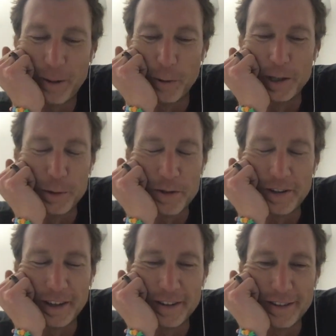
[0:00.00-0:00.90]
who are
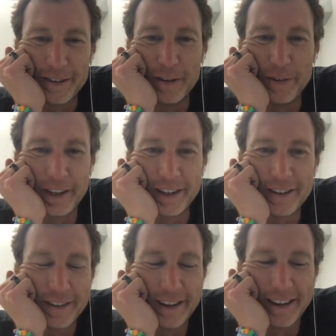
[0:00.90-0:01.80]
interested in
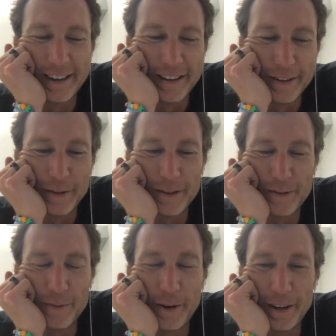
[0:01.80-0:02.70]
living uh,
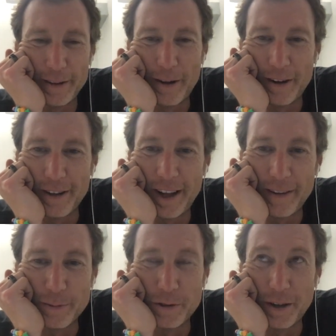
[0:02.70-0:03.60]
very long
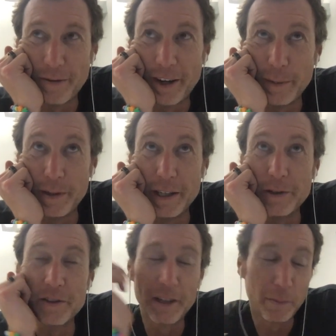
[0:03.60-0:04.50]
lives, which I find to be
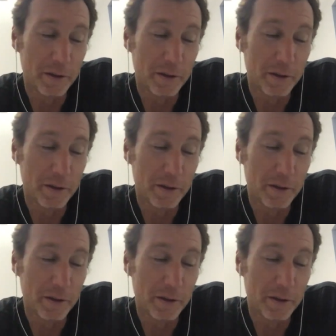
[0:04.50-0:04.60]
interesting.